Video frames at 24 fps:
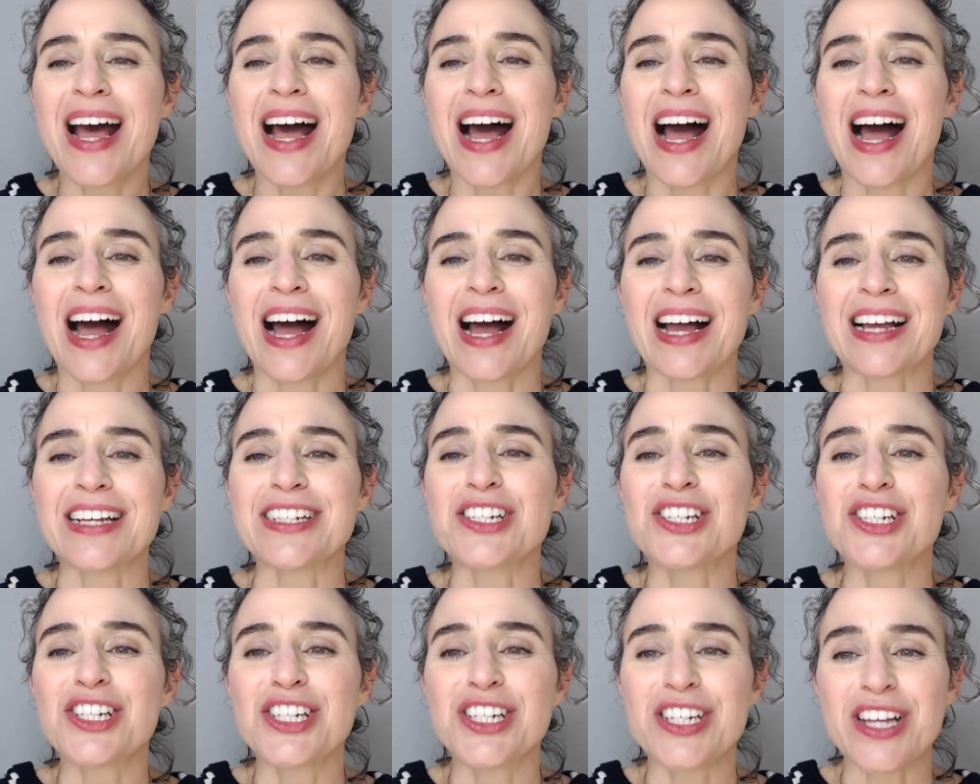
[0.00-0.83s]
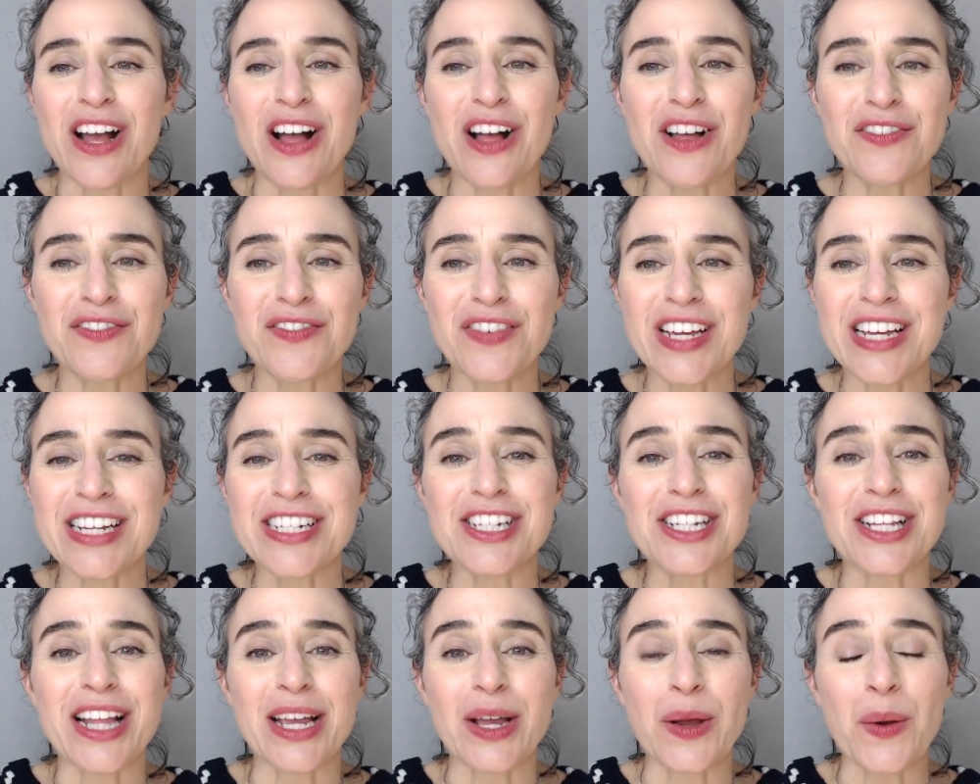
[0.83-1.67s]
Uh,
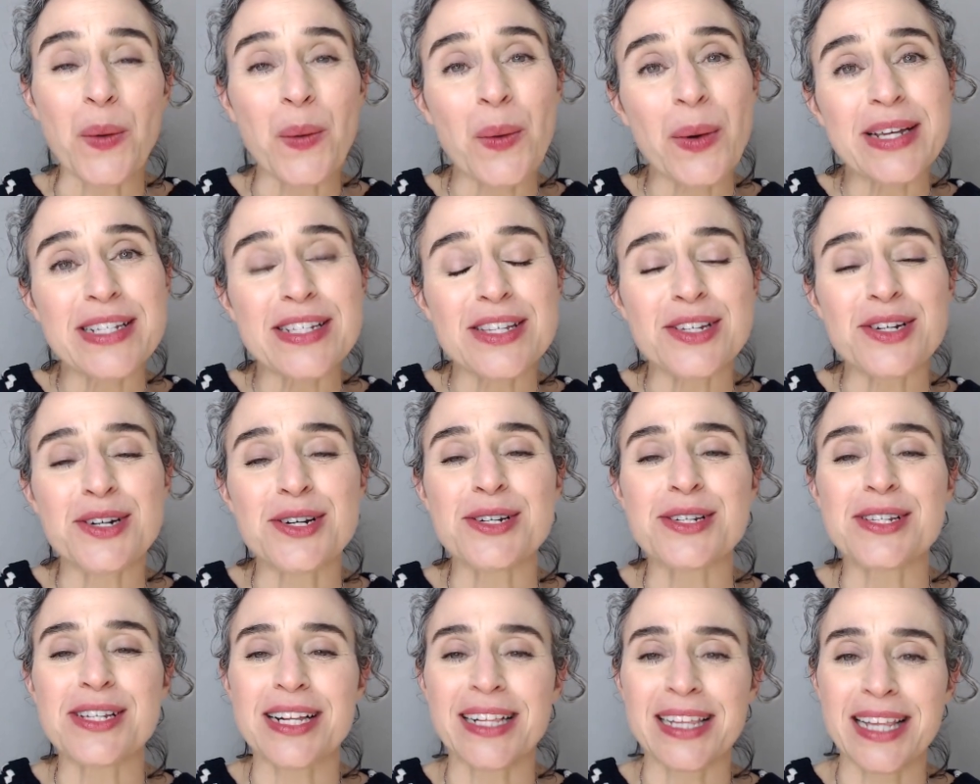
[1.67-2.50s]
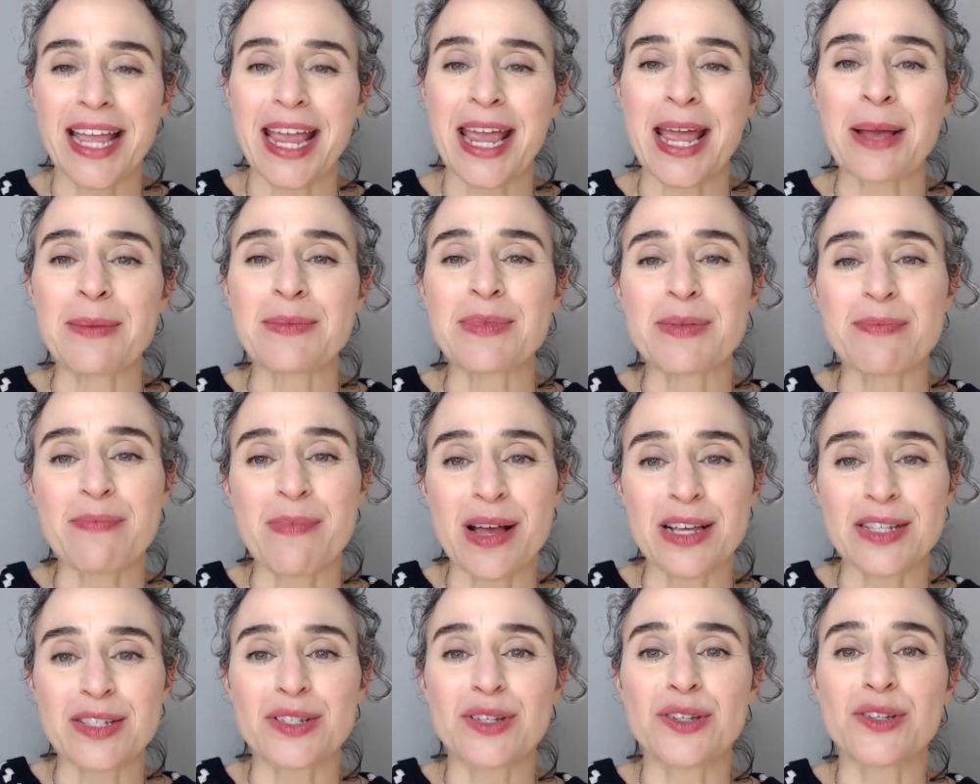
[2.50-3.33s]
shellfish like oysters, clams,
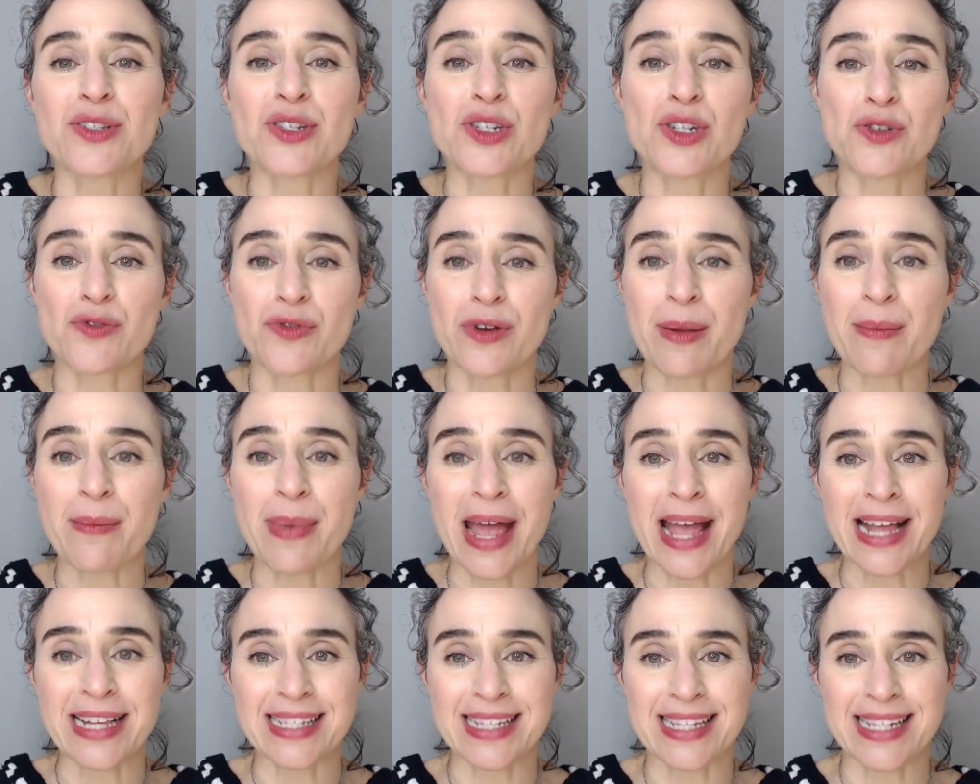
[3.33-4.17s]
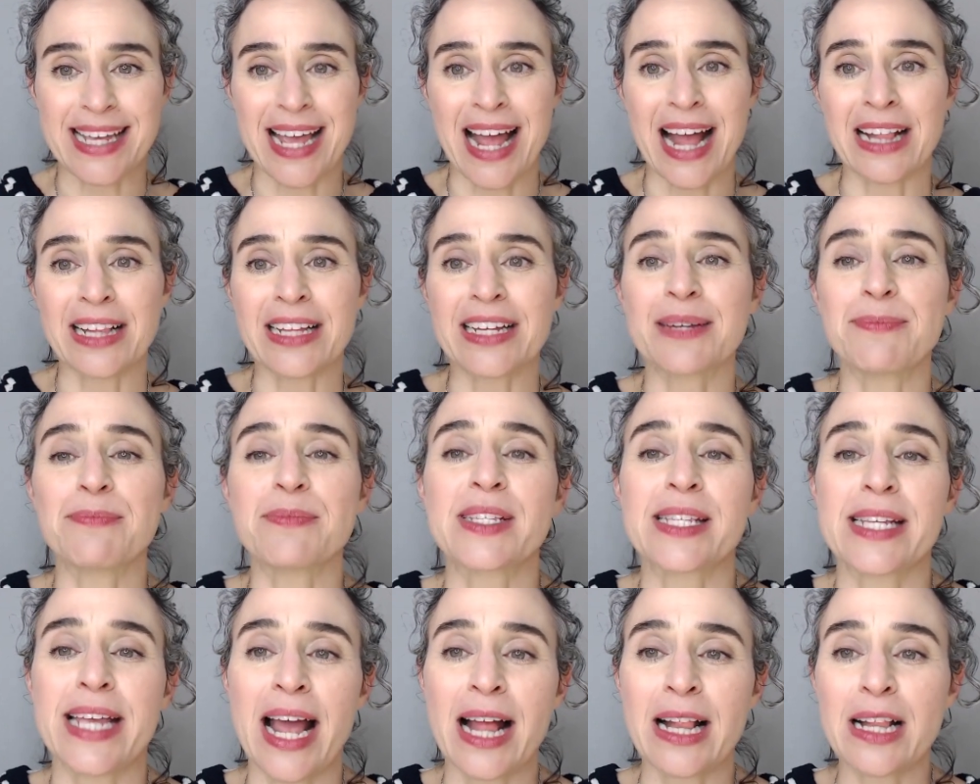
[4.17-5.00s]
mussels, shrimp, and scallop,
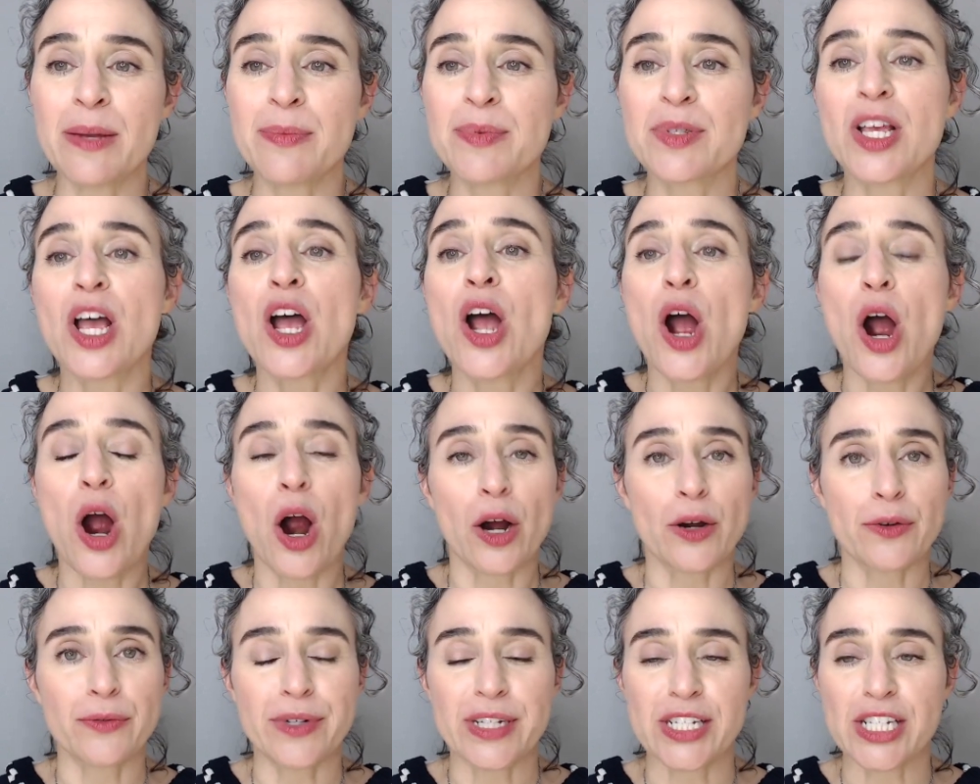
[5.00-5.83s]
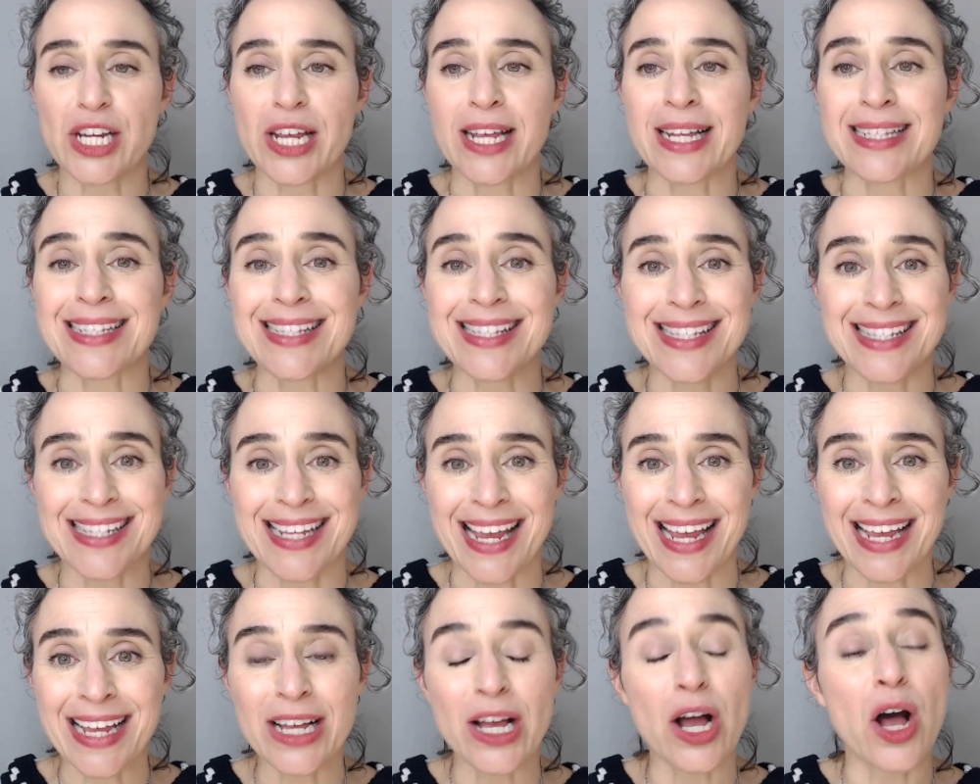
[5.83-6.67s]
scallops are rich in
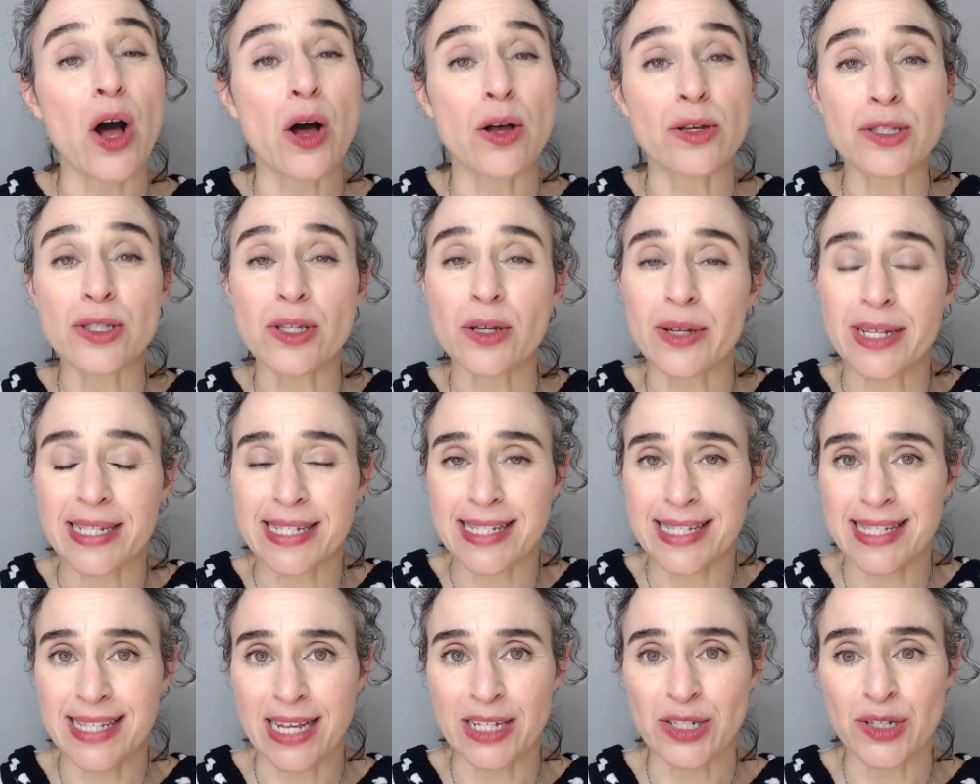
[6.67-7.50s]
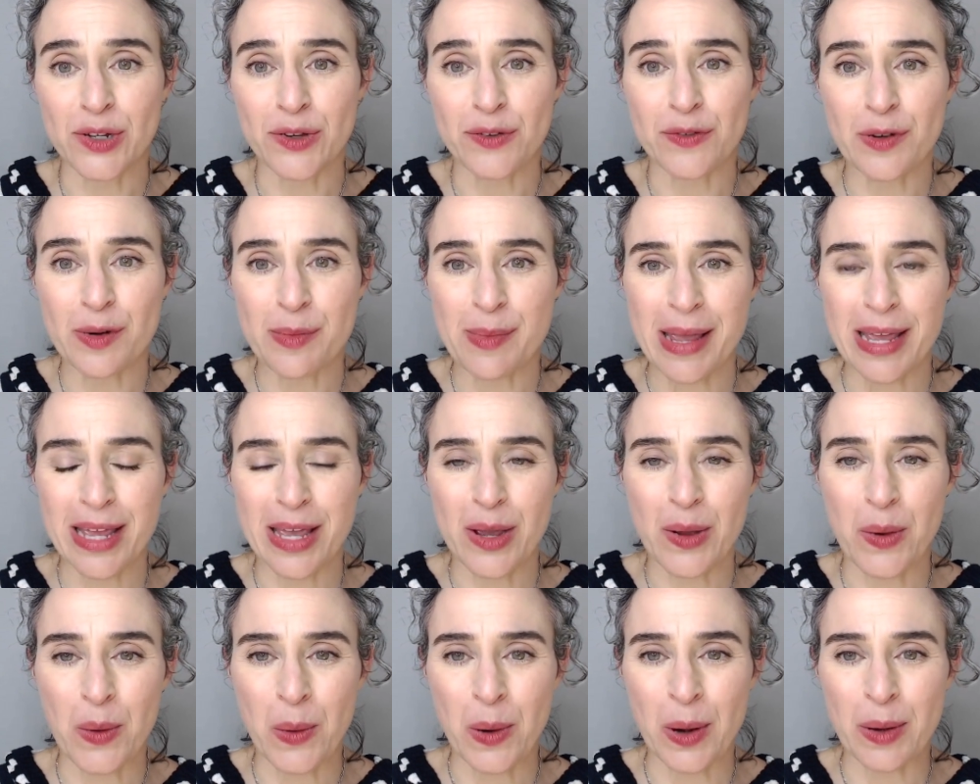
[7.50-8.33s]
zinc, also essential for
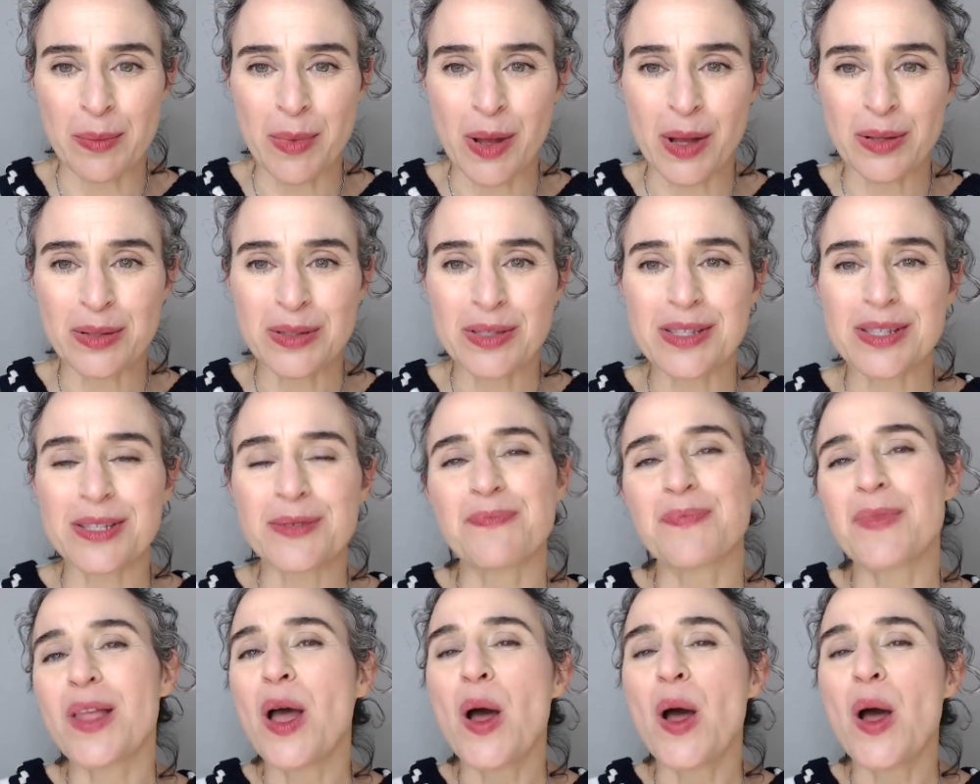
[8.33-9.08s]
making hormones.